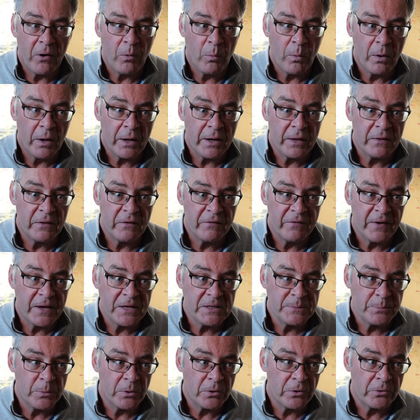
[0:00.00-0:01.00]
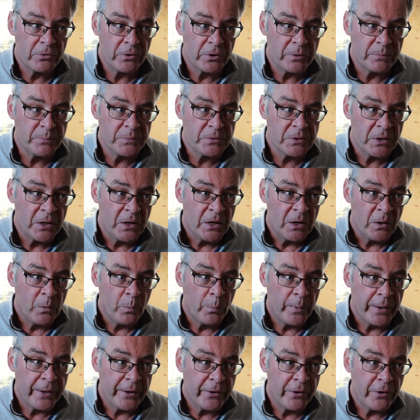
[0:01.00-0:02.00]
our work in the Facebook groups,
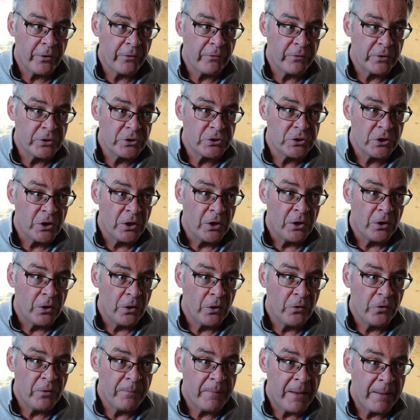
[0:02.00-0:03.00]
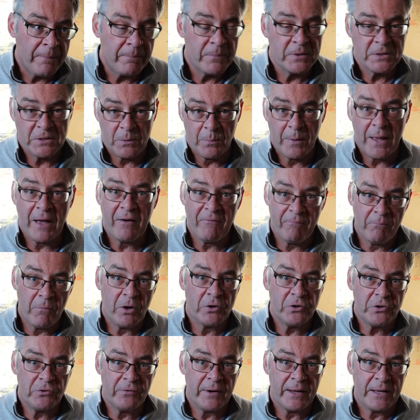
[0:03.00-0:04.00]
we encourage other members, and we have
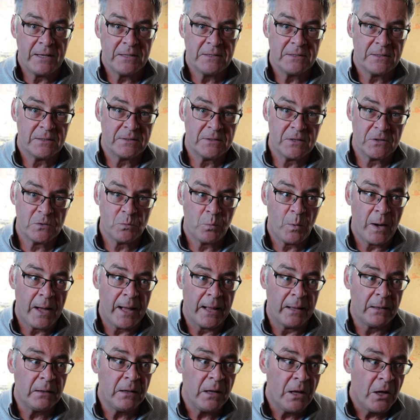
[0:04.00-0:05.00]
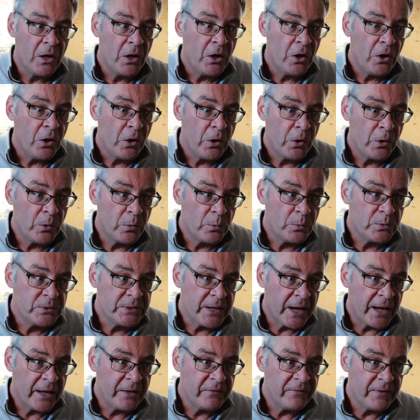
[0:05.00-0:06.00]
moderators as well who
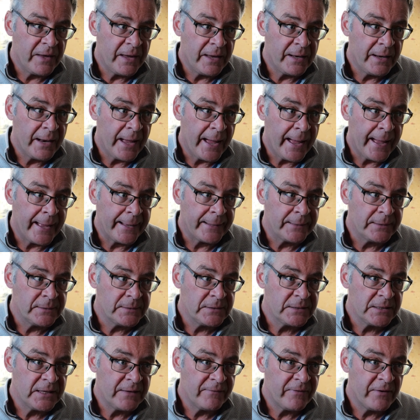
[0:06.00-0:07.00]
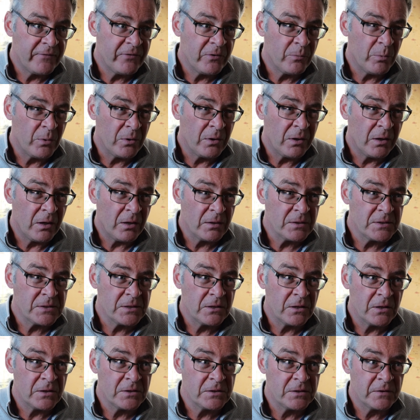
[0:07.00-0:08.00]
dive in and give everyone lots
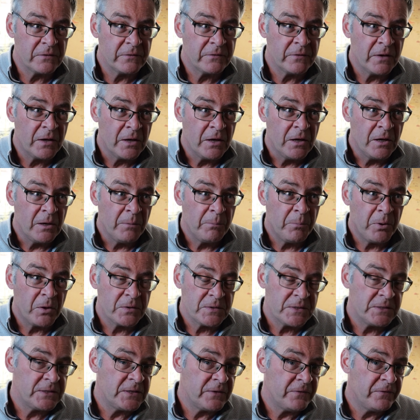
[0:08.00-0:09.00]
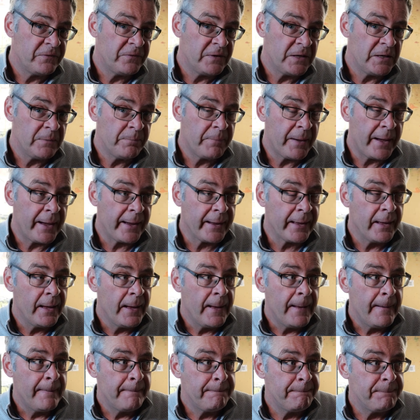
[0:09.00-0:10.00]
and lots of positive feedback,
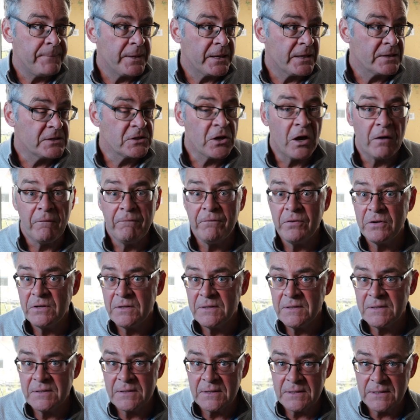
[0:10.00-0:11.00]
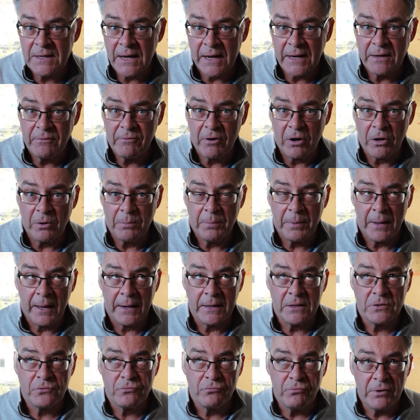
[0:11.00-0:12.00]
because confidence is a tightrope,
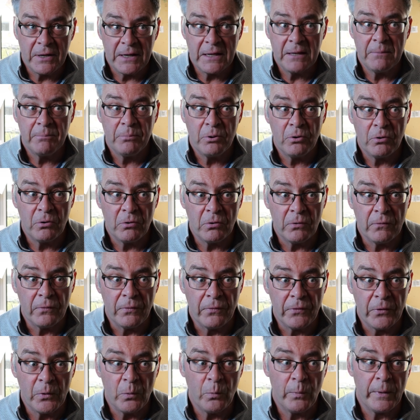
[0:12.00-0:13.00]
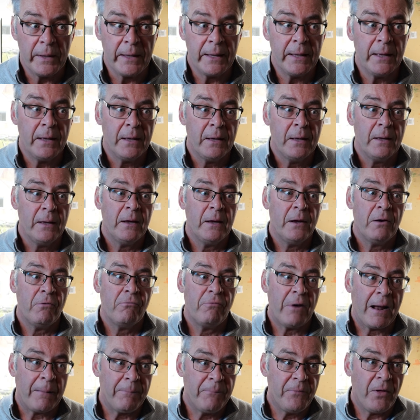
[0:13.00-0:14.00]
and it's really important that we
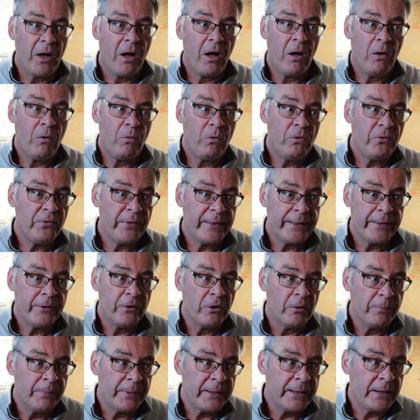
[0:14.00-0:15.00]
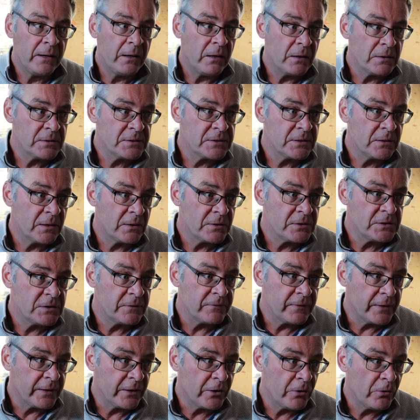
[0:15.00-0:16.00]
wrap the whole thing up in lots and lots
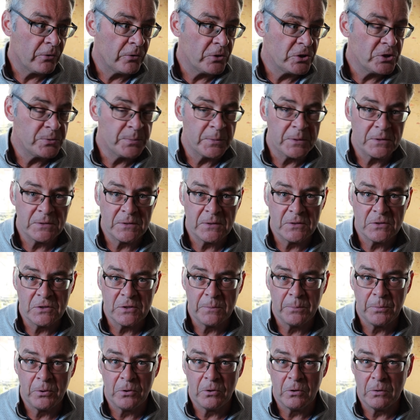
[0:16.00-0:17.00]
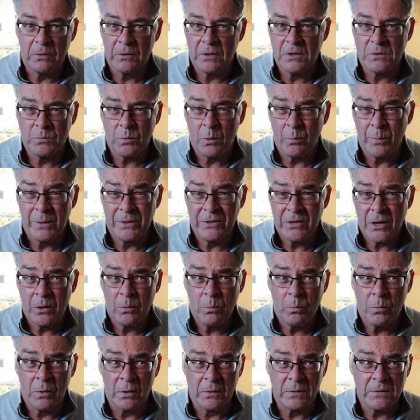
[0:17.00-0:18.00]
of encouragement and support, because what we
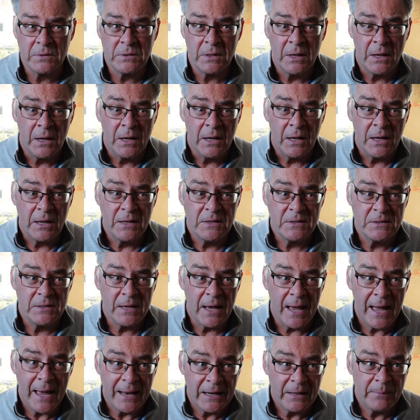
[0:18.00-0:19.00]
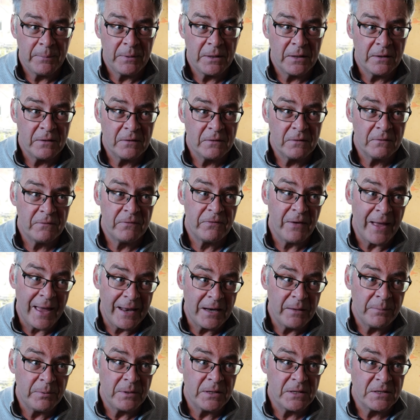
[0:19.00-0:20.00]
don't want is for
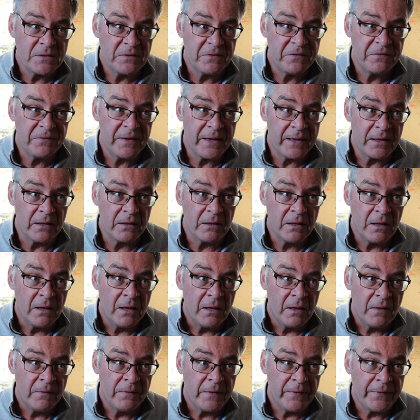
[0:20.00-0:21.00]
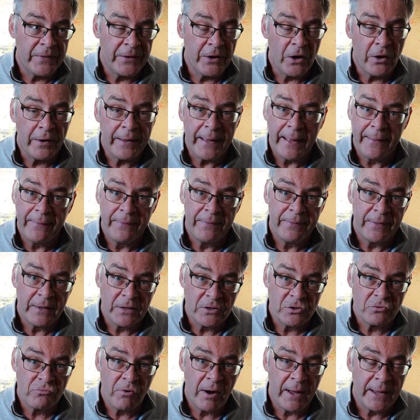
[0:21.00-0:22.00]
anybody to feel that they're not getting
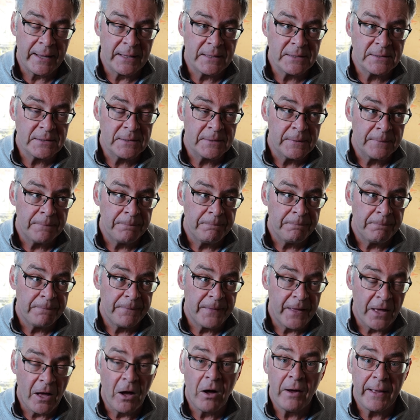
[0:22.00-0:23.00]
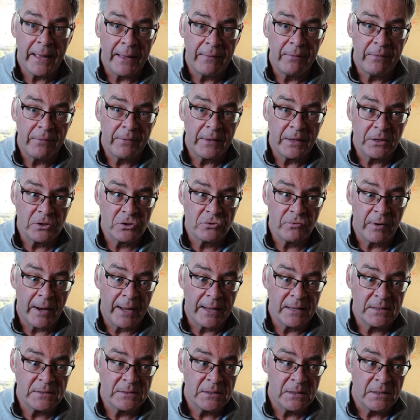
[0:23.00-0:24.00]
things right. They are getting things
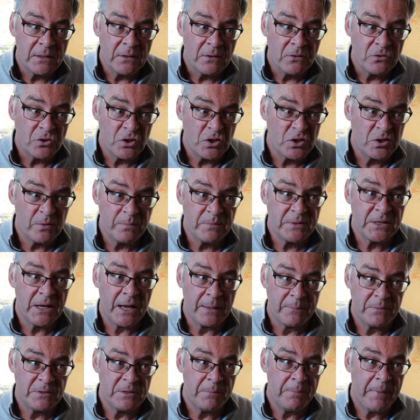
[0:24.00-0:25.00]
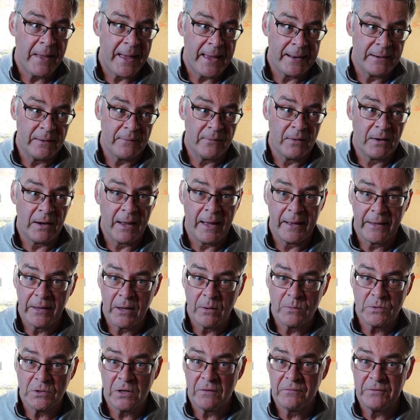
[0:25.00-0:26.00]
right, just sometimes the pen and the line
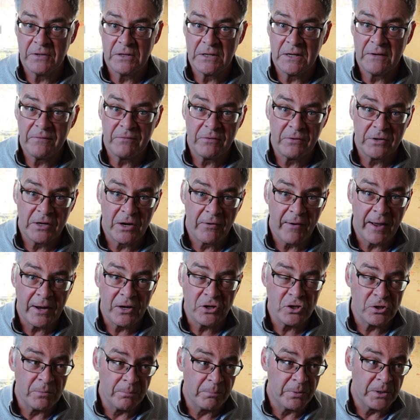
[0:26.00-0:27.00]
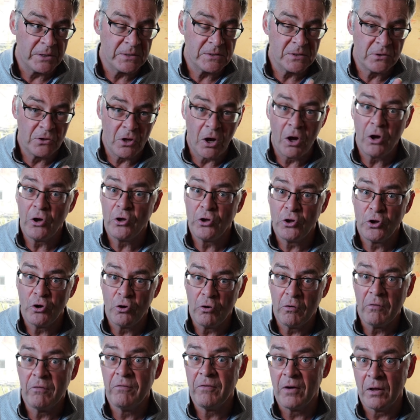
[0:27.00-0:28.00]
goes off in a different direction, but it's not
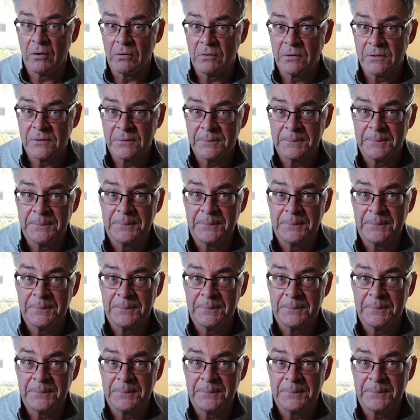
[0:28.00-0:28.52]
your fault.